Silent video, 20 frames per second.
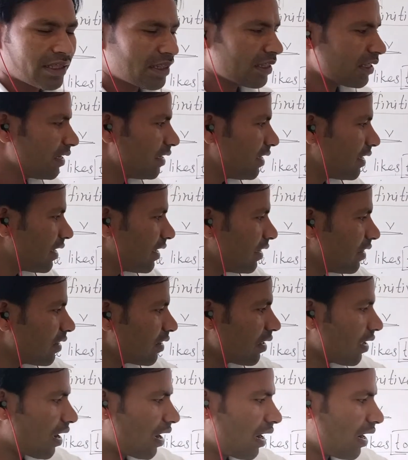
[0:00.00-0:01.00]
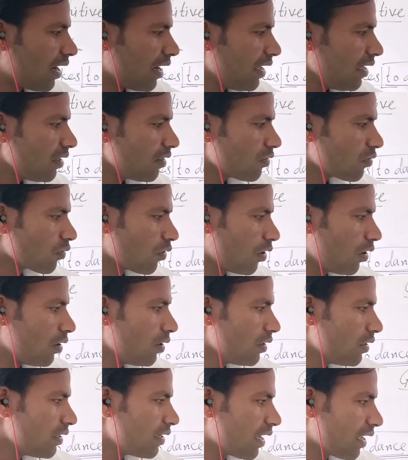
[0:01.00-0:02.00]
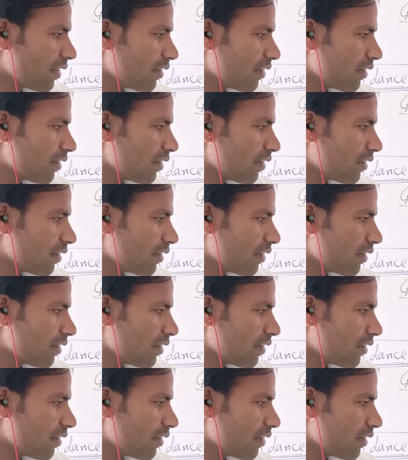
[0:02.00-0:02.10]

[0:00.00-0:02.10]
in the sentence, I saw a